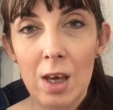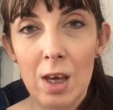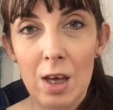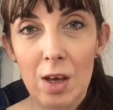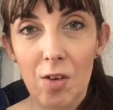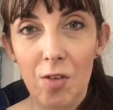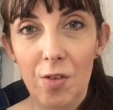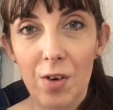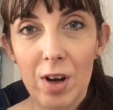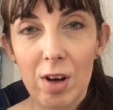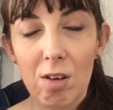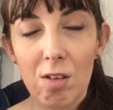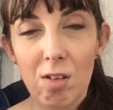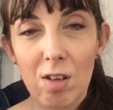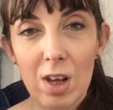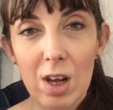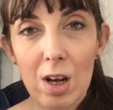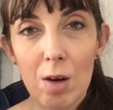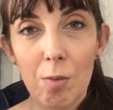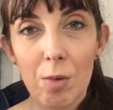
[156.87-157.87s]

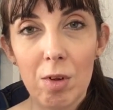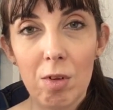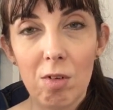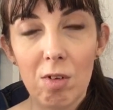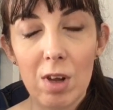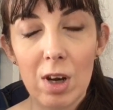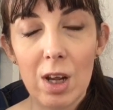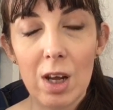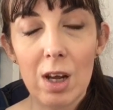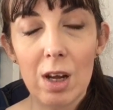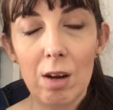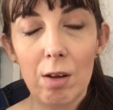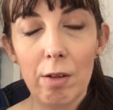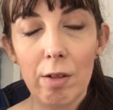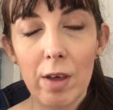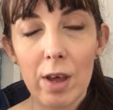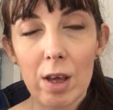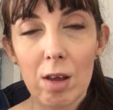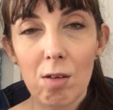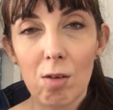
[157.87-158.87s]
fantasy elements in it and
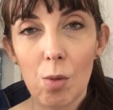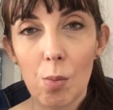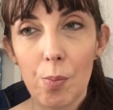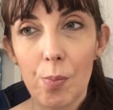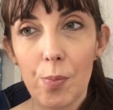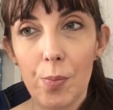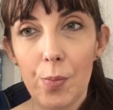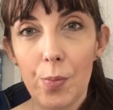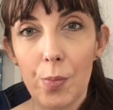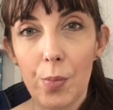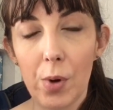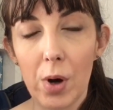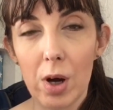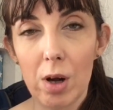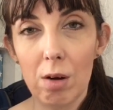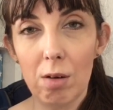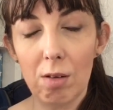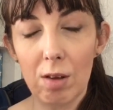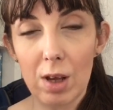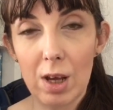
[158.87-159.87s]
things,
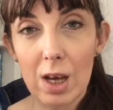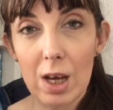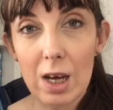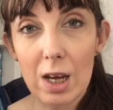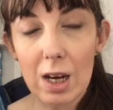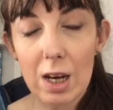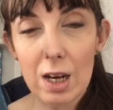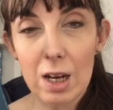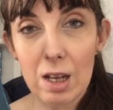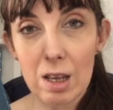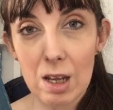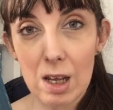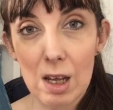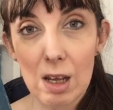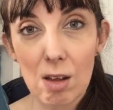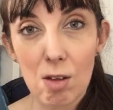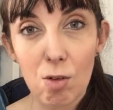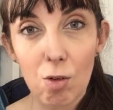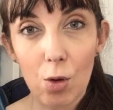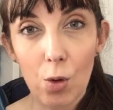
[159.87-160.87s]
but it
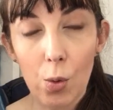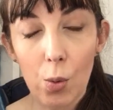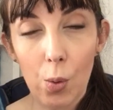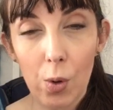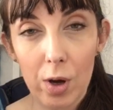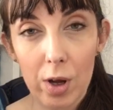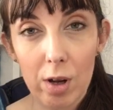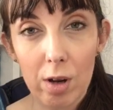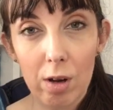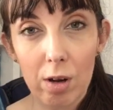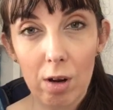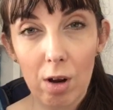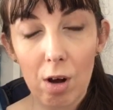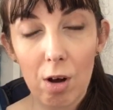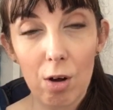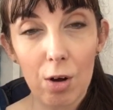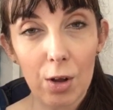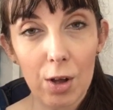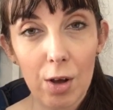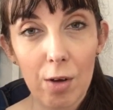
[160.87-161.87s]
is quite
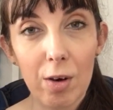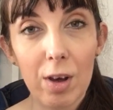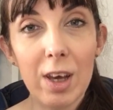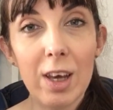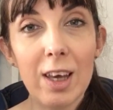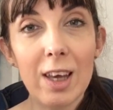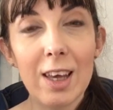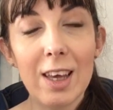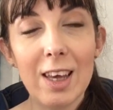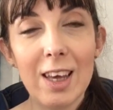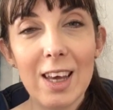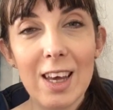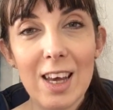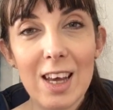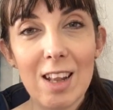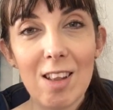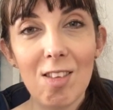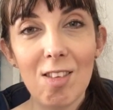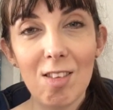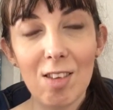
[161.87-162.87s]
hard going
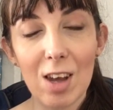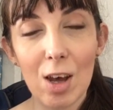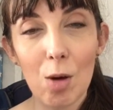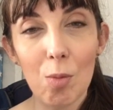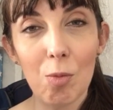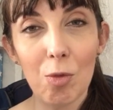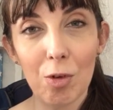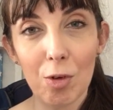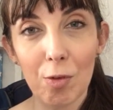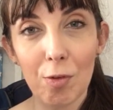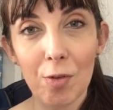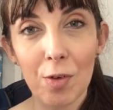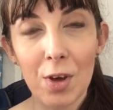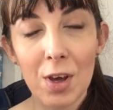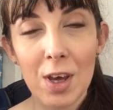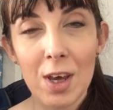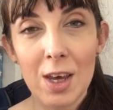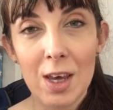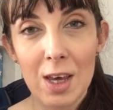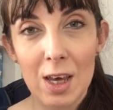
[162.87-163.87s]
in terms of
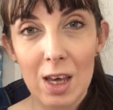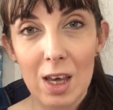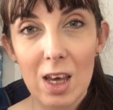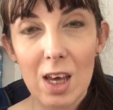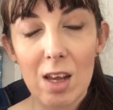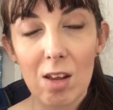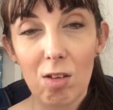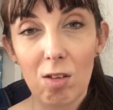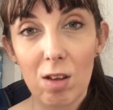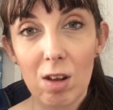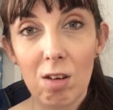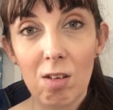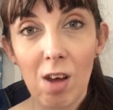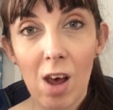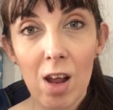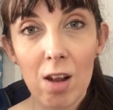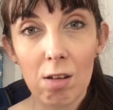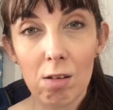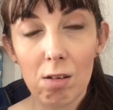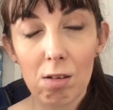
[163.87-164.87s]
it's
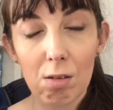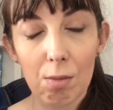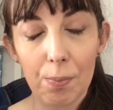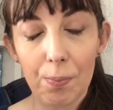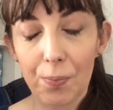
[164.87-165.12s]
intense.